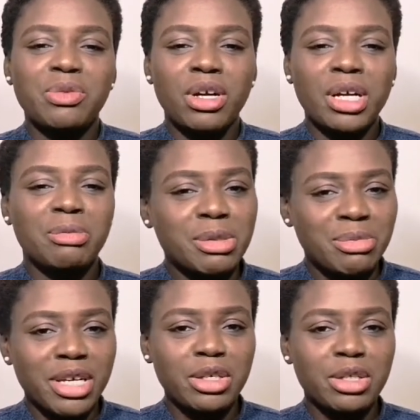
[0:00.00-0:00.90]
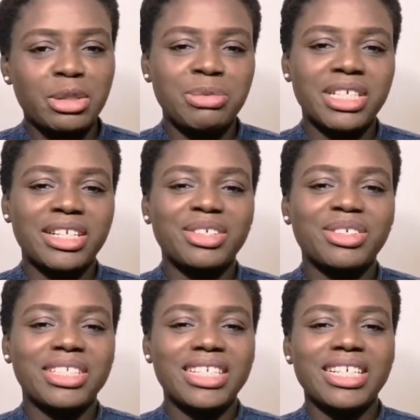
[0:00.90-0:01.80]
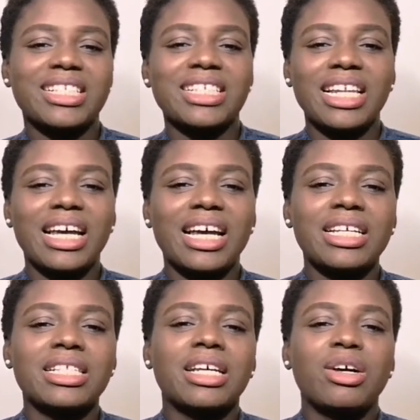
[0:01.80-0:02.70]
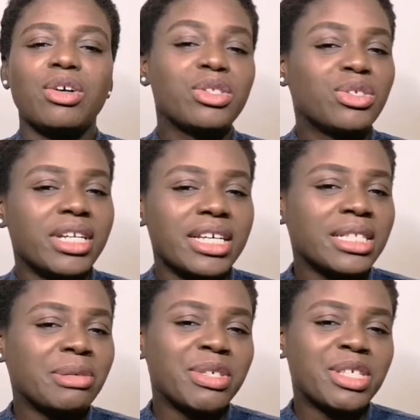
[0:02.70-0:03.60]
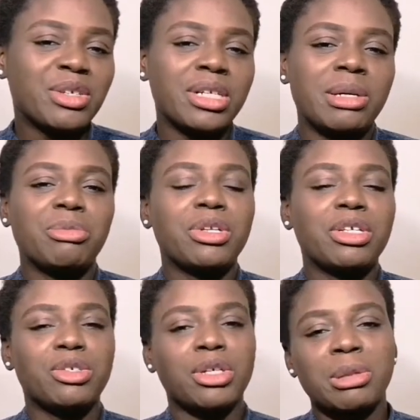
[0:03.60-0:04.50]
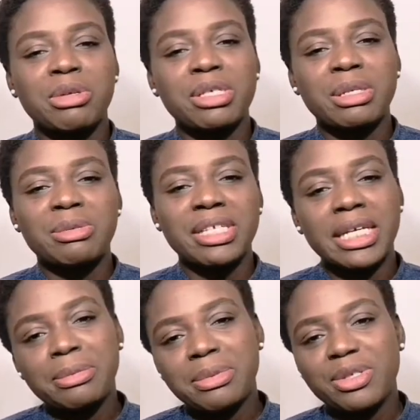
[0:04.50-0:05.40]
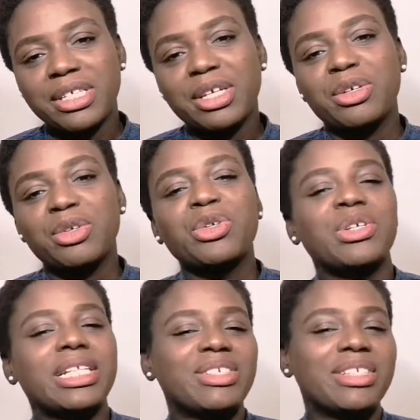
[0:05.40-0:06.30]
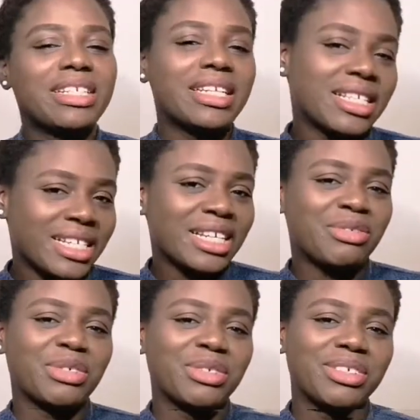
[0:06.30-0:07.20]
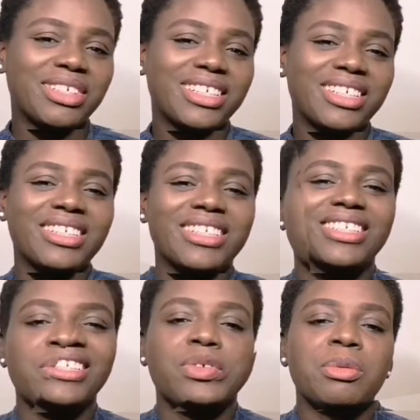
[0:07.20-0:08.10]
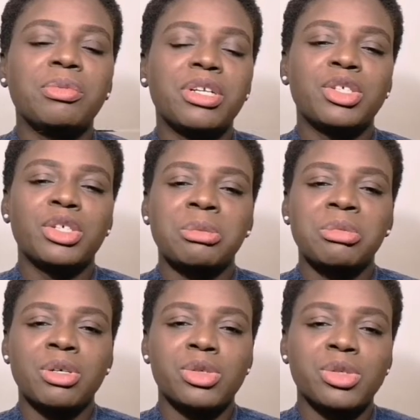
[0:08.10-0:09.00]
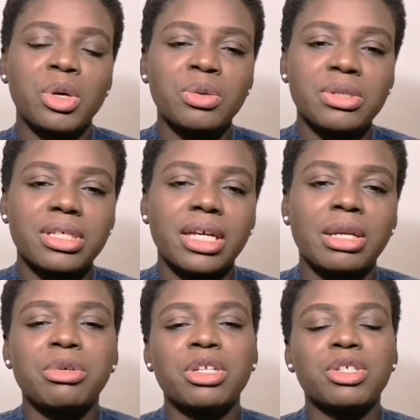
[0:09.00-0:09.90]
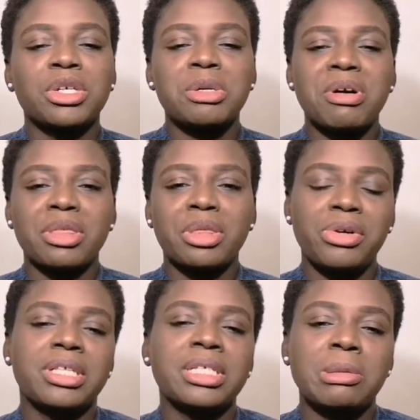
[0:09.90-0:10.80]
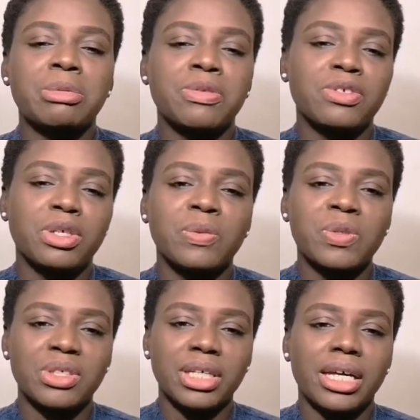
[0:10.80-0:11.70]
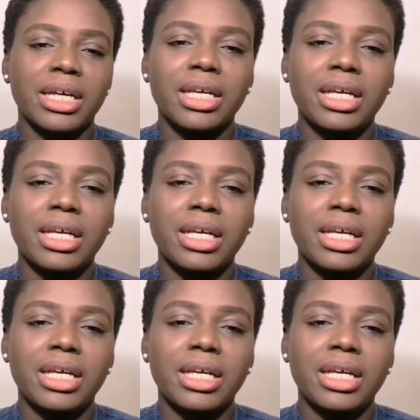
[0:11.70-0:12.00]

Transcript: Welcome to my YouTube channel, The Des Delight. On today's episode, I'm going to talk about some tips to take your cooking to the next level. First of all, I'm going to talk about salt, and I'm going to talk about 3 types of salt today.